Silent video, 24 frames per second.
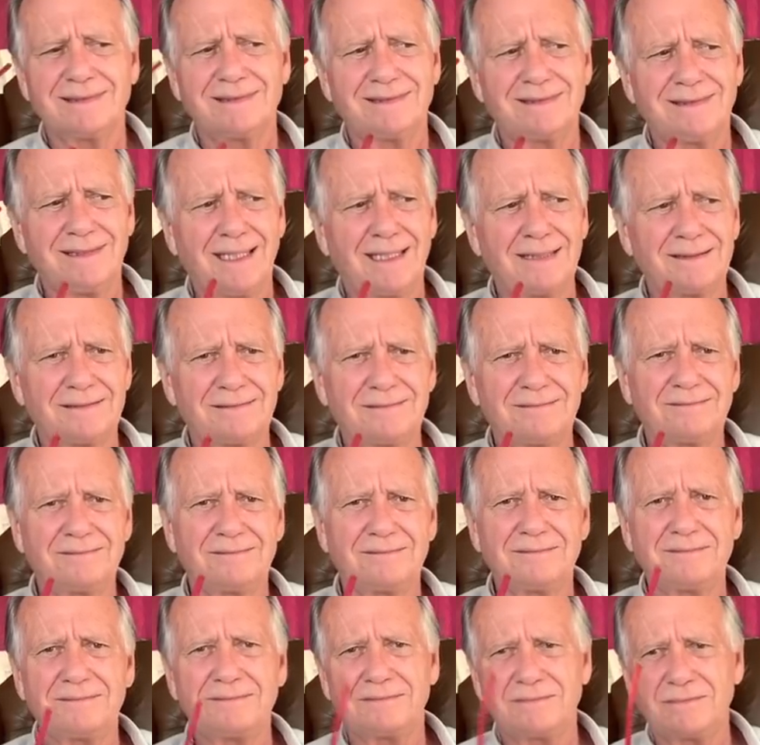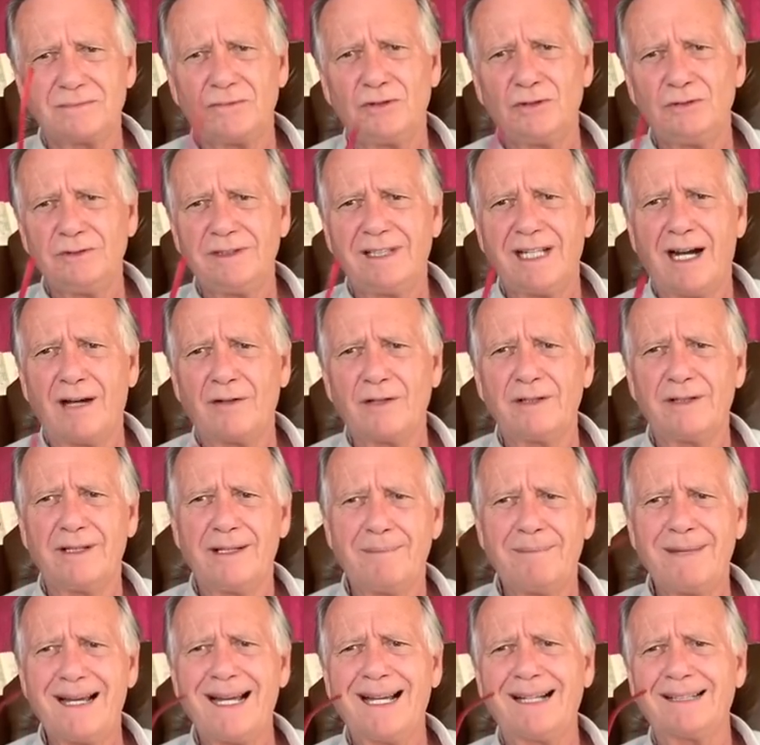got too down in the
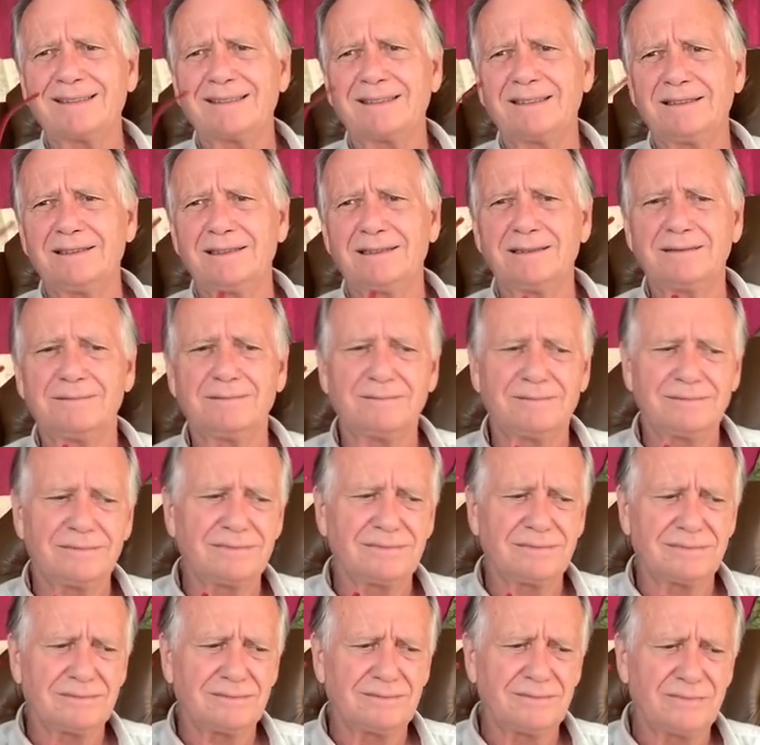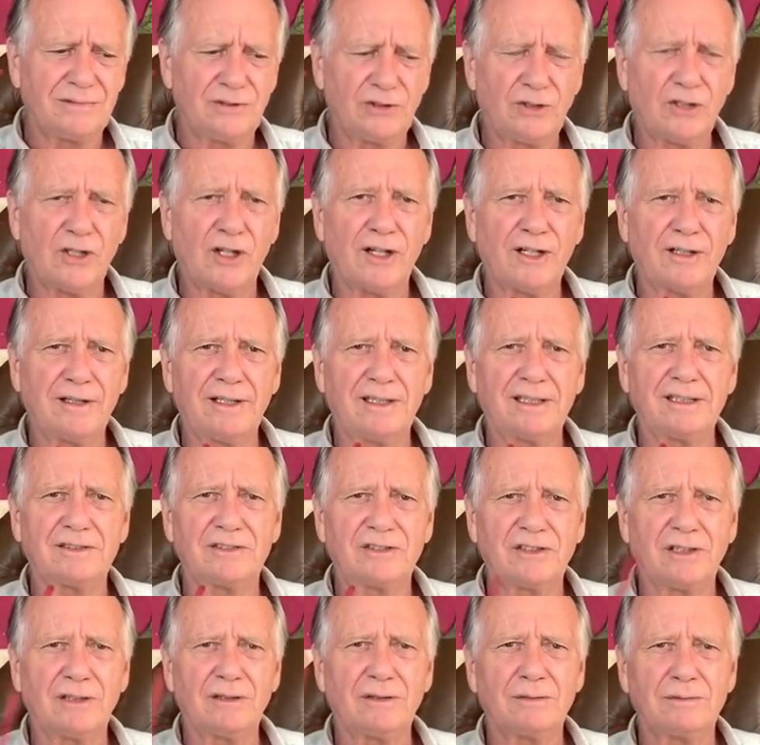back to do gardening,
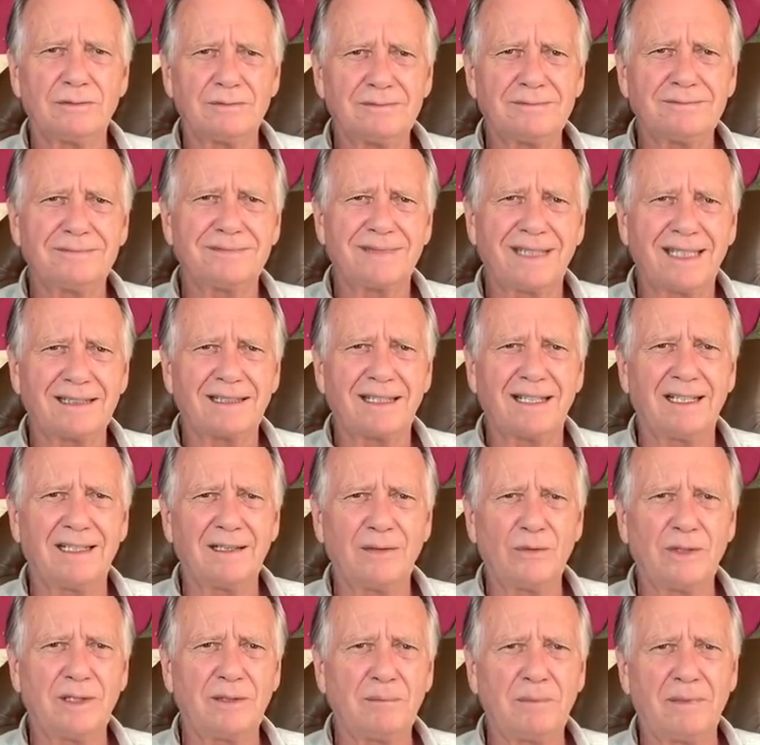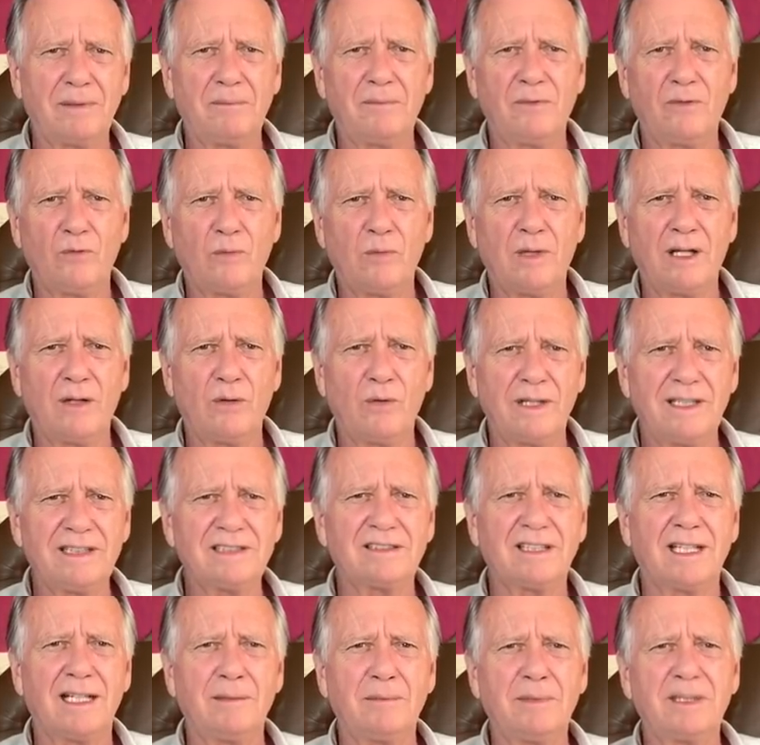so that kind of went by the
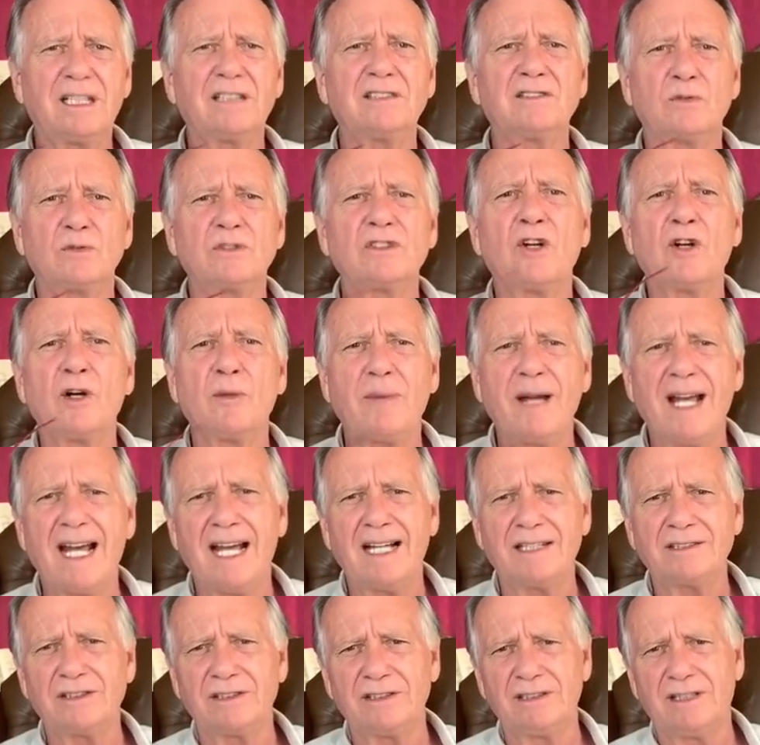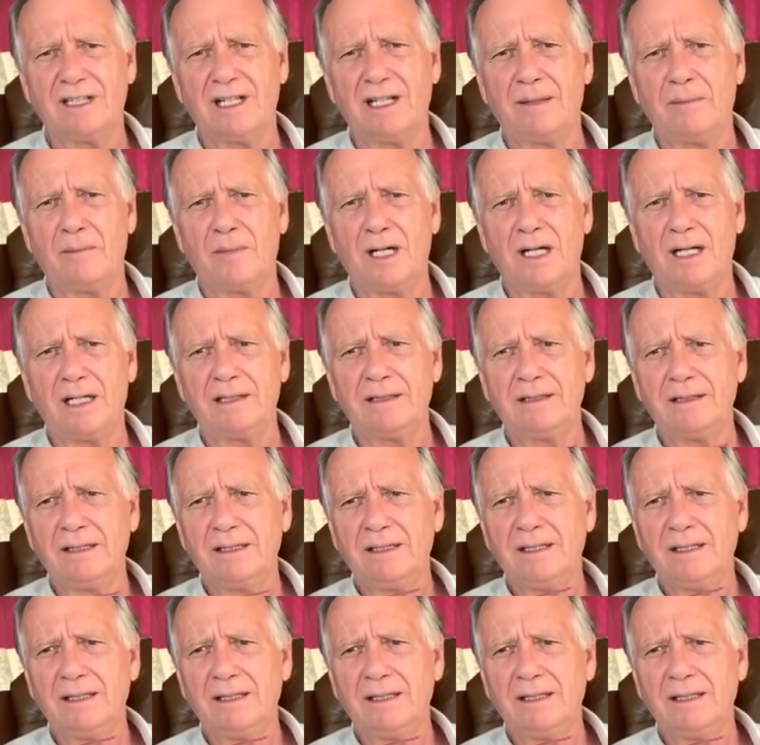wayside because it was her passion, not mine.